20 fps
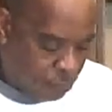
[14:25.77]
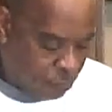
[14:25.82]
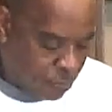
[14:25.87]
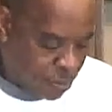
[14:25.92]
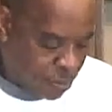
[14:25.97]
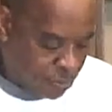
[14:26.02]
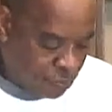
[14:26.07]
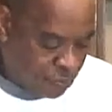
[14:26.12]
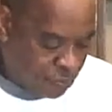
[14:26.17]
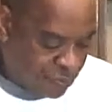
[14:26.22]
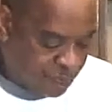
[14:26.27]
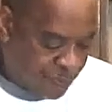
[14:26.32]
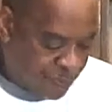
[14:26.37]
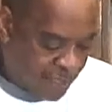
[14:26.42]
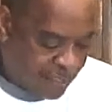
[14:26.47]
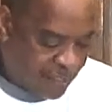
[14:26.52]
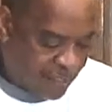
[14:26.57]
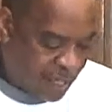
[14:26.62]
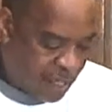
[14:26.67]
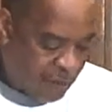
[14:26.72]
when you
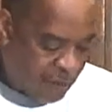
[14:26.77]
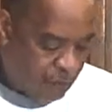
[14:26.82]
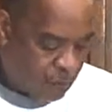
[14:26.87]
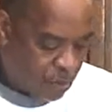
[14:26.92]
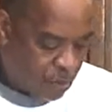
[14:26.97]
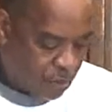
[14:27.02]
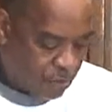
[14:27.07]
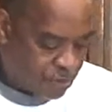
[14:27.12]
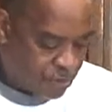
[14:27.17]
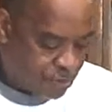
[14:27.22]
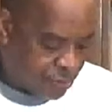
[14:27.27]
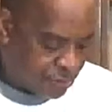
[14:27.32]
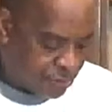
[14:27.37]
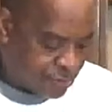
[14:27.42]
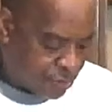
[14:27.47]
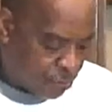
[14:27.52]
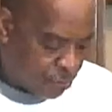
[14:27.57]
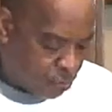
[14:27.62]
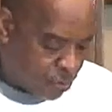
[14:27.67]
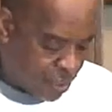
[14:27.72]
speak kind words to
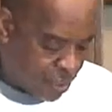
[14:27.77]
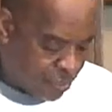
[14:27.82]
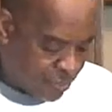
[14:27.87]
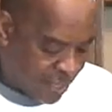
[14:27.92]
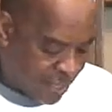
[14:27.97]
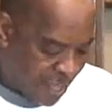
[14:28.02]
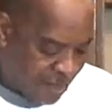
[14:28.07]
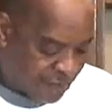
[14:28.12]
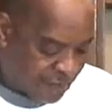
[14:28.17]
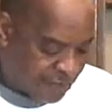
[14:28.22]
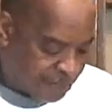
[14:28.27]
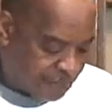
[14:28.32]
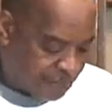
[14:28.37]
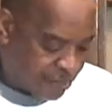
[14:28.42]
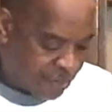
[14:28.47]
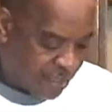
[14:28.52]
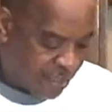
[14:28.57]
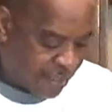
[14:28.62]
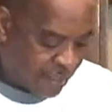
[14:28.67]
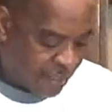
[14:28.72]
someone, that is
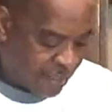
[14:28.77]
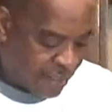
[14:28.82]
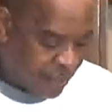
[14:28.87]
putting